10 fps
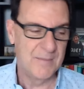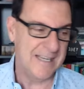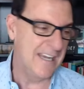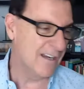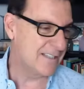
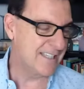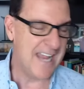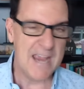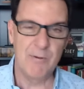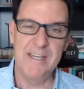but here
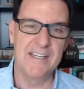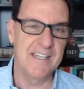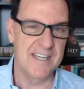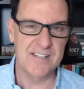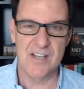today we can
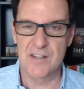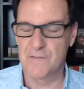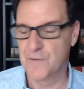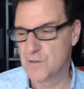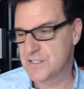kiss on
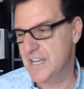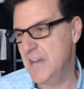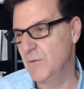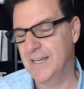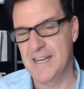the first
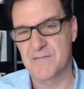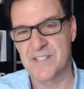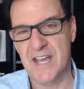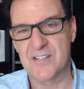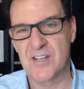date we can have
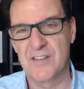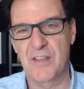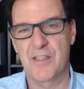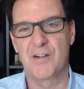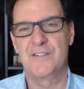sex on
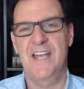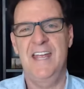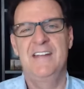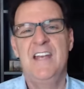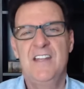the third
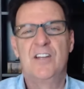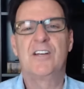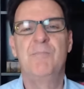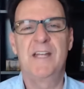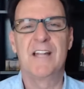date there
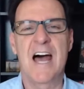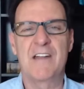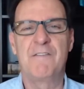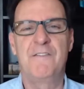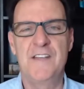can be a lot
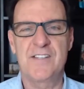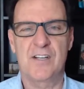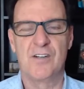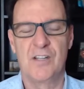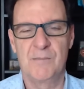of
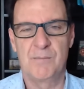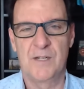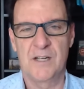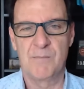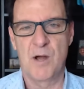physical
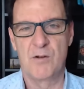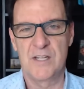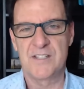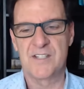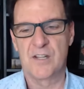
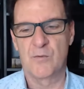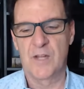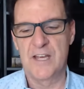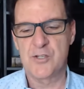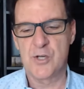components to the
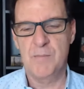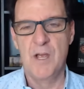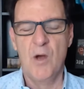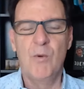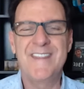relationship
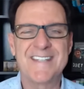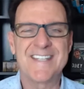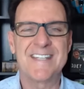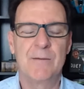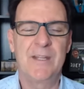with
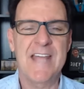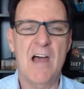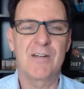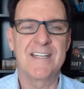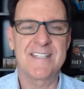this,
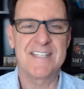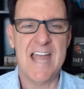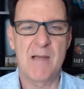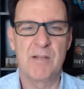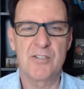without
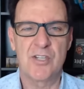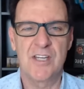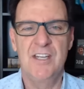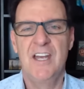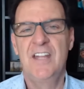
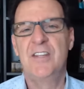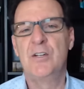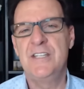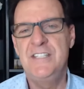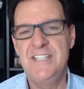establishing
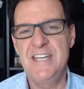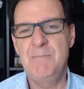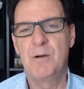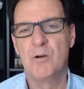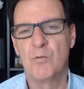the
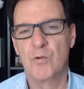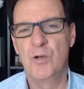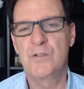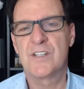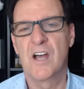deep
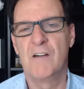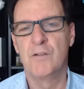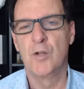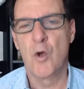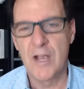roots of
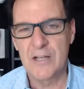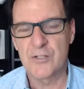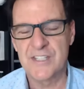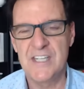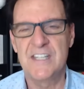
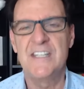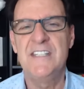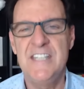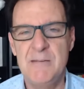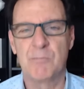loyalty, the
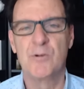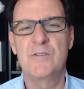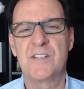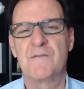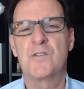deep
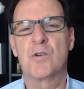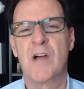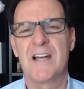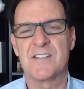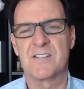roots of
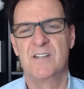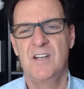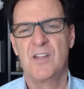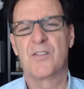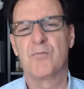trust
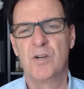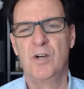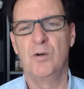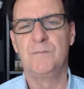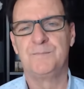
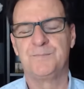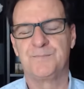through